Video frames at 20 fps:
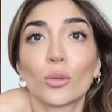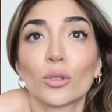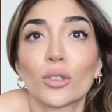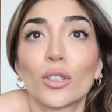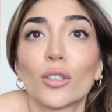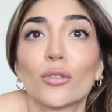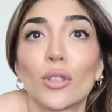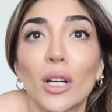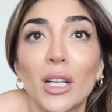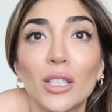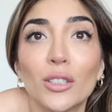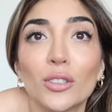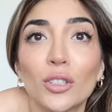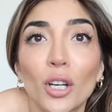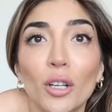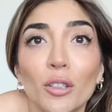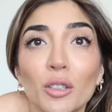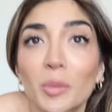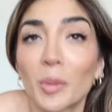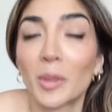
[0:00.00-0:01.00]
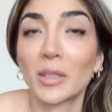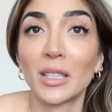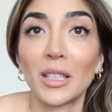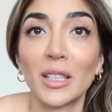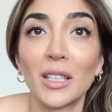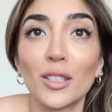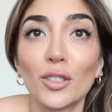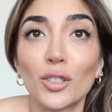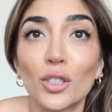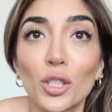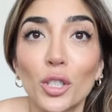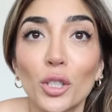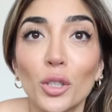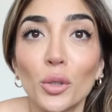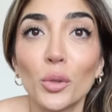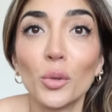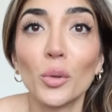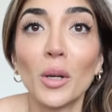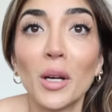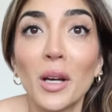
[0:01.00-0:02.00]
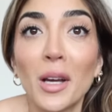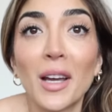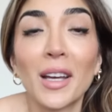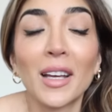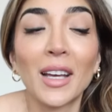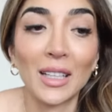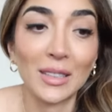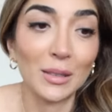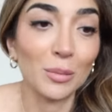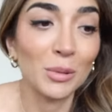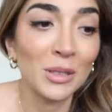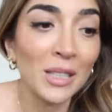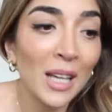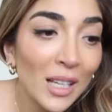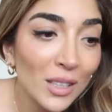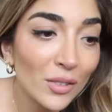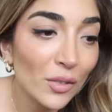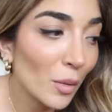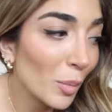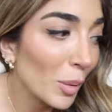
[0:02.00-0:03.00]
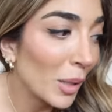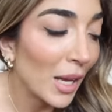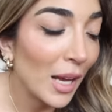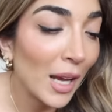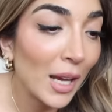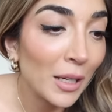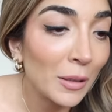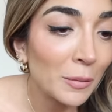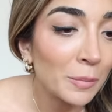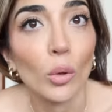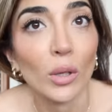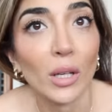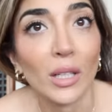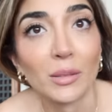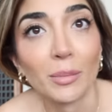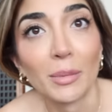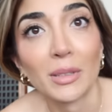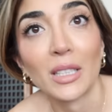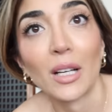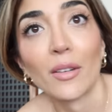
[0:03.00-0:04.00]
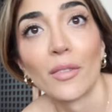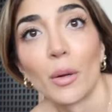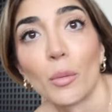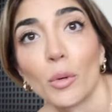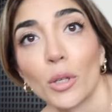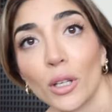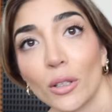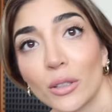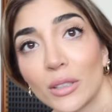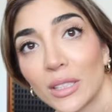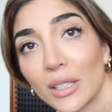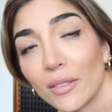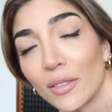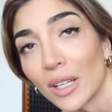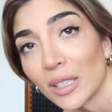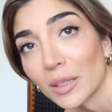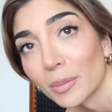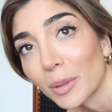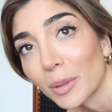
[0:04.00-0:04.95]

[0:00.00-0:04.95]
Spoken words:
Also Trader Joe's because I need to get some snacks for the plane, organize myself. I want to go to CVS